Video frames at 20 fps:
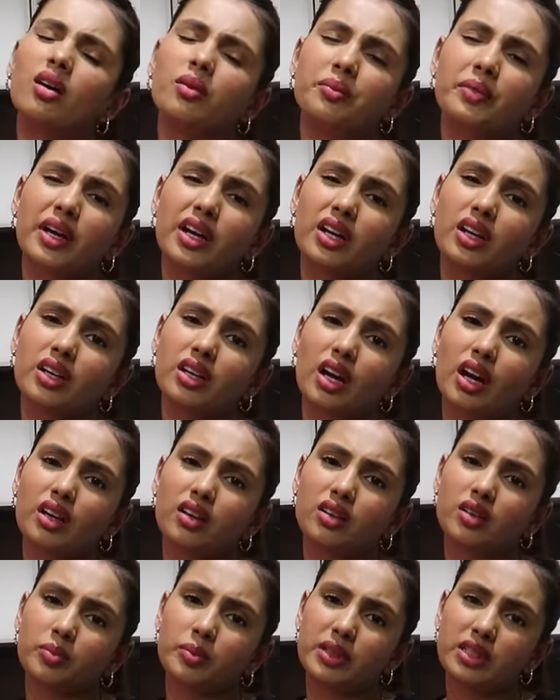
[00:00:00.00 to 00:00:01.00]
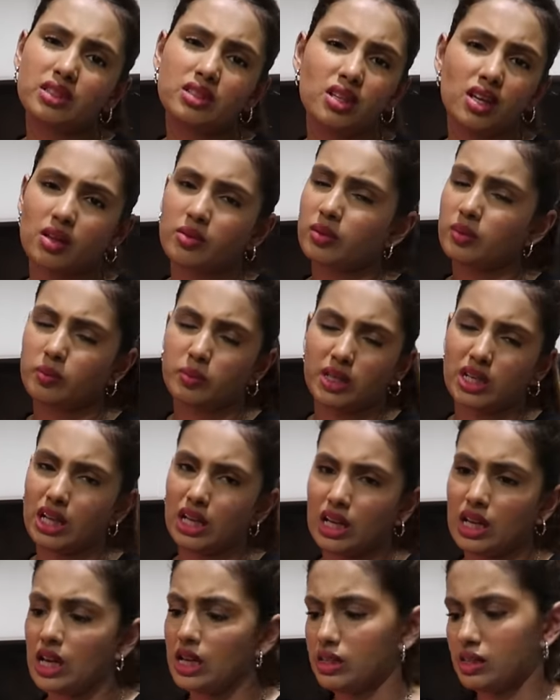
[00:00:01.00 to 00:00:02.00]
I'm getting tired of pizza and
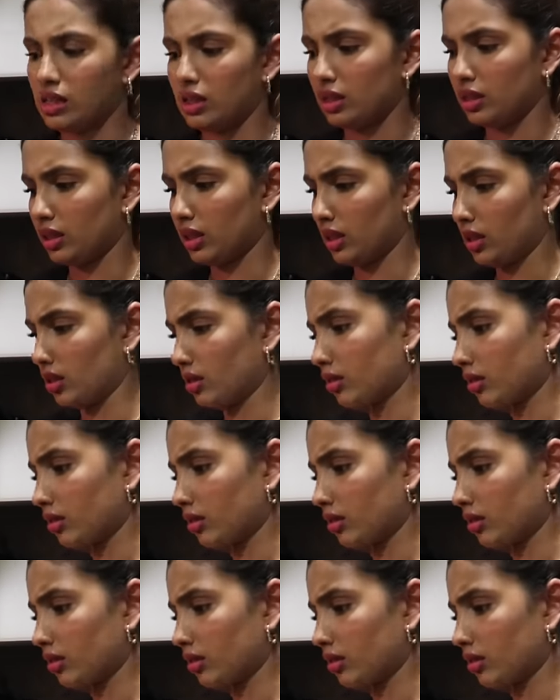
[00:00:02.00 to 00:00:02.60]
banana apparently.